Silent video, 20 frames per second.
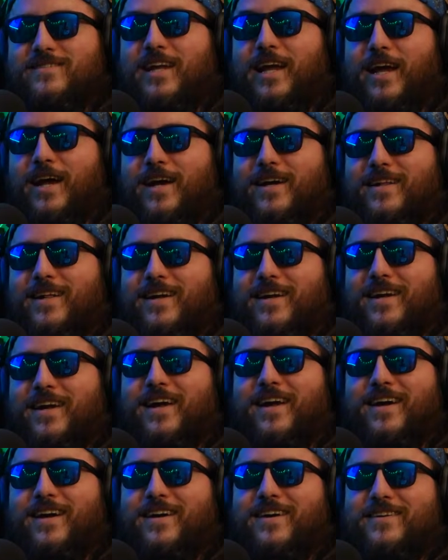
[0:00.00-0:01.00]
yeah, I like, know.
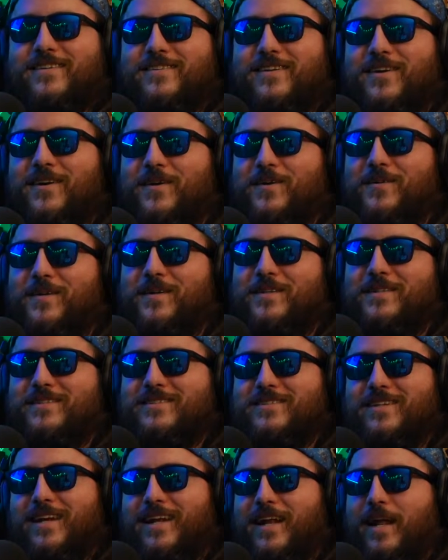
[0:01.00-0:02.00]
yeah, no.
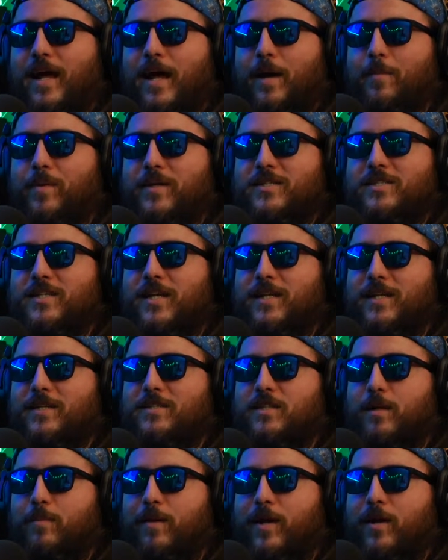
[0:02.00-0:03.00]
it's And I've been seeing this
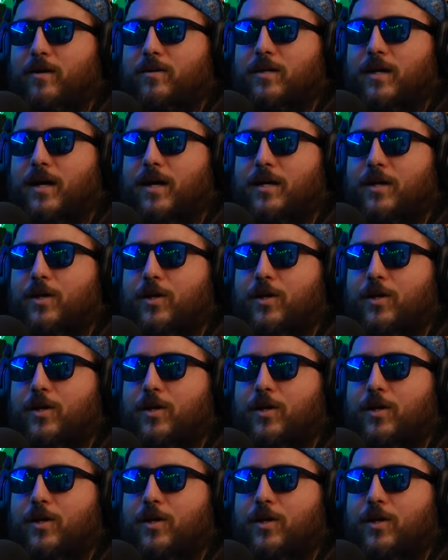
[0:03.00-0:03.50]
debate online.